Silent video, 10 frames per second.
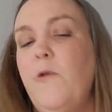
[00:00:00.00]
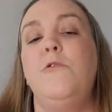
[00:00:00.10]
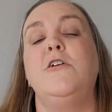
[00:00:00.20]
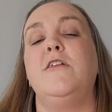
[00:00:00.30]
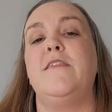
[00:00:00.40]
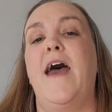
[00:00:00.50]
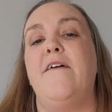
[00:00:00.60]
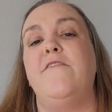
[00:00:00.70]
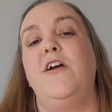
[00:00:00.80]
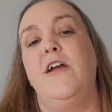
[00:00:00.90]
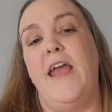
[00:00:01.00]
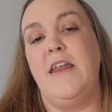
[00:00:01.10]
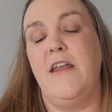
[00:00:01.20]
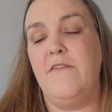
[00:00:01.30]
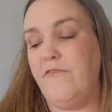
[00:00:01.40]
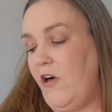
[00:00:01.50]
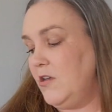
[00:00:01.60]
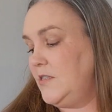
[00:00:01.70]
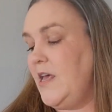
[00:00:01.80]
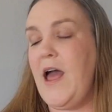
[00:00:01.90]
I ordered that variegated
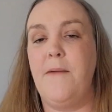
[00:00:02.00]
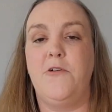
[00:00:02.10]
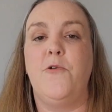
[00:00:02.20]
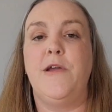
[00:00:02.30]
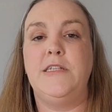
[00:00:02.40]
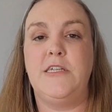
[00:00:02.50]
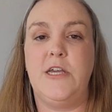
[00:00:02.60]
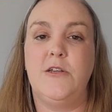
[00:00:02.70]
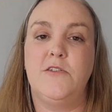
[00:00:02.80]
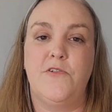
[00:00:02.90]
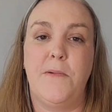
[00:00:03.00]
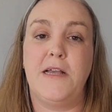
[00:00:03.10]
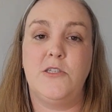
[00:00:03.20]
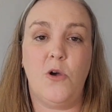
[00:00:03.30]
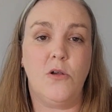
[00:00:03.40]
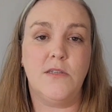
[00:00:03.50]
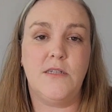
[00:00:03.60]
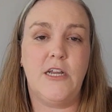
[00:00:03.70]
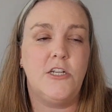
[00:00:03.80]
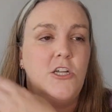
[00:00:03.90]
floss that I'm going to use for my skull
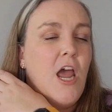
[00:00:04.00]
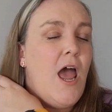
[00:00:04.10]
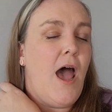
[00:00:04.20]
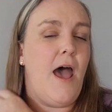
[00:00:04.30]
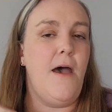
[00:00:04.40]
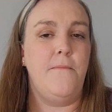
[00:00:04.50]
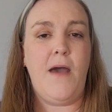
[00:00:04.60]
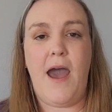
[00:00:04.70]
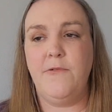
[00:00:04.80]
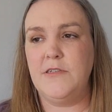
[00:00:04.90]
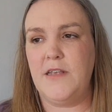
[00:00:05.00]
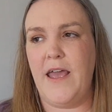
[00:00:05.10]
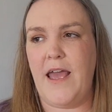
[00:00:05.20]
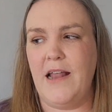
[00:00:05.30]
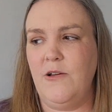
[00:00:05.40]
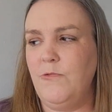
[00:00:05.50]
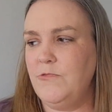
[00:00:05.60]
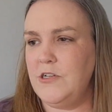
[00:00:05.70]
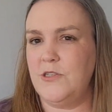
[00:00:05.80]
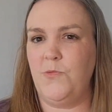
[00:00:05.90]
stitch, I was like, I
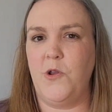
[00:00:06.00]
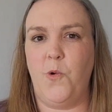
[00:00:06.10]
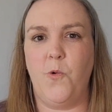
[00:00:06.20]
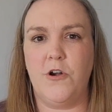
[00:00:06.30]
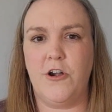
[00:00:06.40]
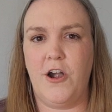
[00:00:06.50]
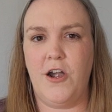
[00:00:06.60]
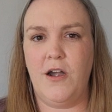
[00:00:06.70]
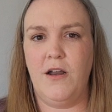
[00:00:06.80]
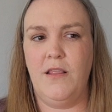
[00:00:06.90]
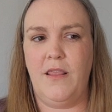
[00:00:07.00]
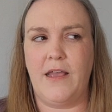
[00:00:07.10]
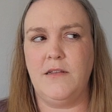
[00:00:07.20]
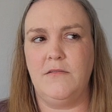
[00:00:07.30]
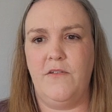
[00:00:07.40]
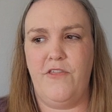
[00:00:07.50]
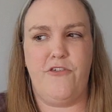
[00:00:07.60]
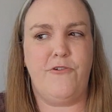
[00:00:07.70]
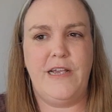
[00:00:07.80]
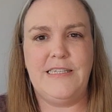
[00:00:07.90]
don't just want to order like
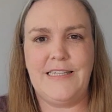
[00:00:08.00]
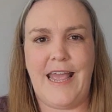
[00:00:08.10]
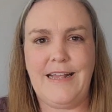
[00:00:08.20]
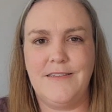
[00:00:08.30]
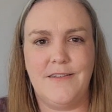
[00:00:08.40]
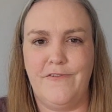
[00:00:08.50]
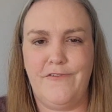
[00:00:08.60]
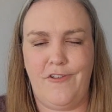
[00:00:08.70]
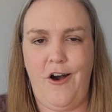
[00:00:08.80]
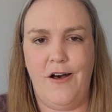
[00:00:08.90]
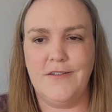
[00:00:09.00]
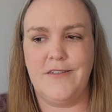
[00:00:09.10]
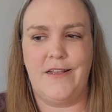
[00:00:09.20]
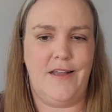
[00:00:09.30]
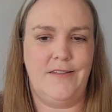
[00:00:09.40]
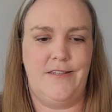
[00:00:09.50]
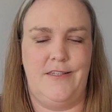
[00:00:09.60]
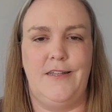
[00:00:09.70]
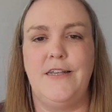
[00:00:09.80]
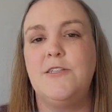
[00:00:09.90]
3 skeins of floss. Like, that's
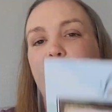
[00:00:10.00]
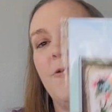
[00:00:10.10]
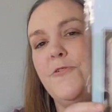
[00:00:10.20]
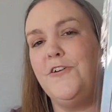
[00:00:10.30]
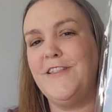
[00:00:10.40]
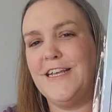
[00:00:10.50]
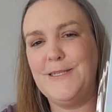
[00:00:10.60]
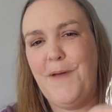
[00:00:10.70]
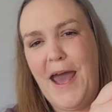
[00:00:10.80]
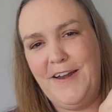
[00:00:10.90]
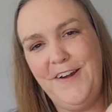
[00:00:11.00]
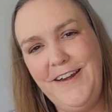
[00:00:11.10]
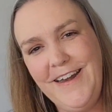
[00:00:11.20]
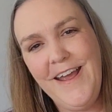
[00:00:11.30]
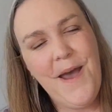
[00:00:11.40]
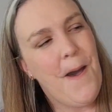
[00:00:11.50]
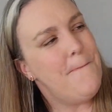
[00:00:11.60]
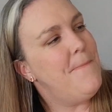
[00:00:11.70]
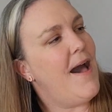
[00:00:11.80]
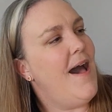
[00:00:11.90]
silly. So I ordered this pattern
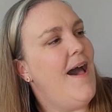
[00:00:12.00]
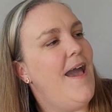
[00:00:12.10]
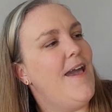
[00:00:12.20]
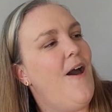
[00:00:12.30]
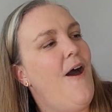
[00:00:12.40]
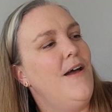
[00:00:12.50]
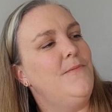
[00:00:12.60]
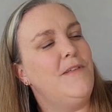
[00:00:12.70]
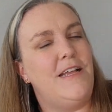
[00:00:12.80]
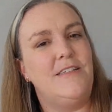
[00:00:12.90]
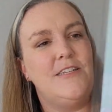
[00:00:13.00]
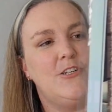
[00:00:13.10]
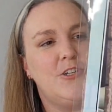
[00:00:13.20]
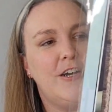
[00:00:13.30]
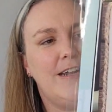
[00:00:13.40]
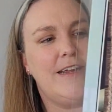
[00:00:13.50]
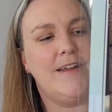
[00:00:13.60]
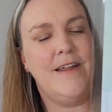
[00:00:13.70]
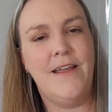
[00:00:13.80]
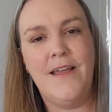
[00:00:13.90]
by Autumn Lane Stitchery.